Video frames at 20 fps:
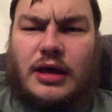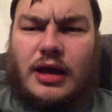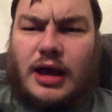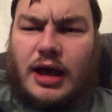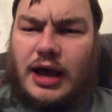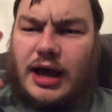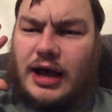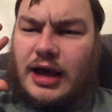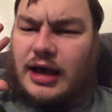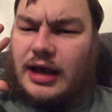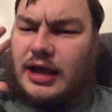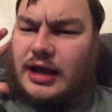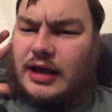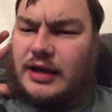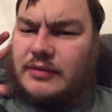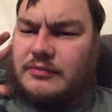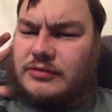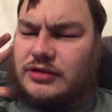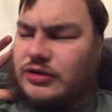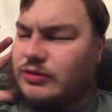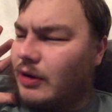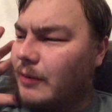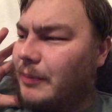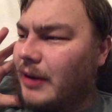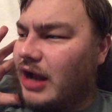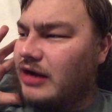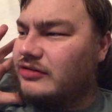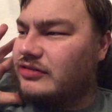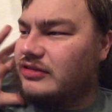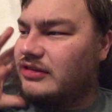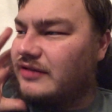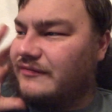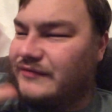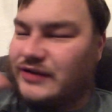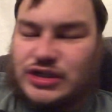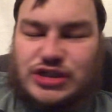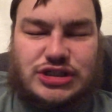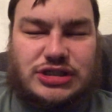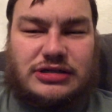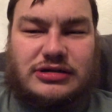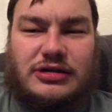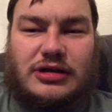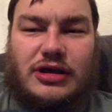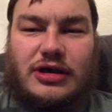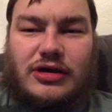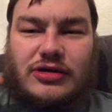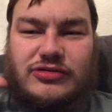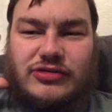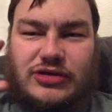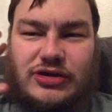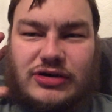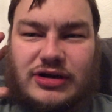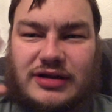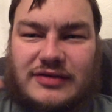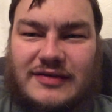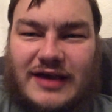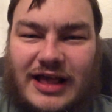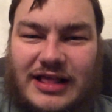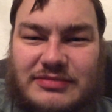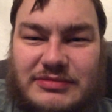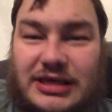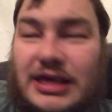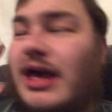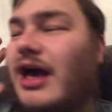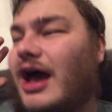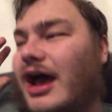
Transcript: You are part of the division, so you're going to tell me.